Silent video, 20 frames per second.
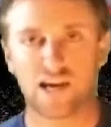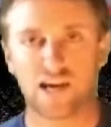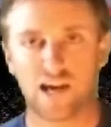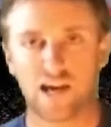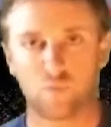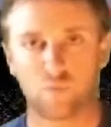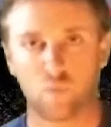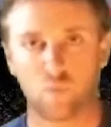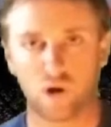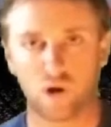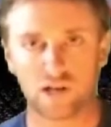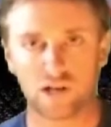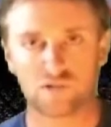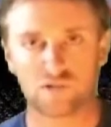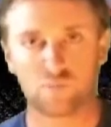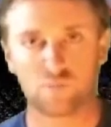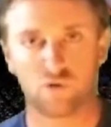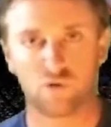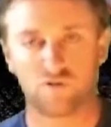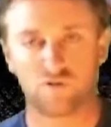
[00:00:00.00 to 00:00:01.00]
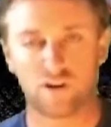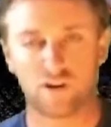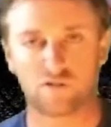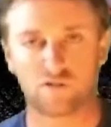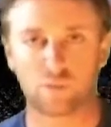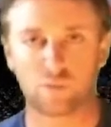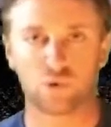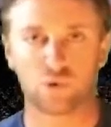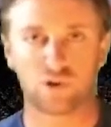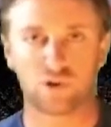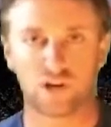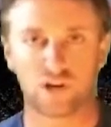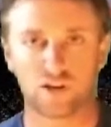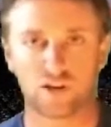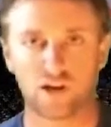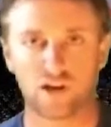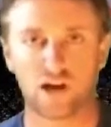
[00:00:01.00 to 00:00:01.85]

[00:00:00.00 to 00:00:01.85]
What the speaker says: and one is more favorable than the other,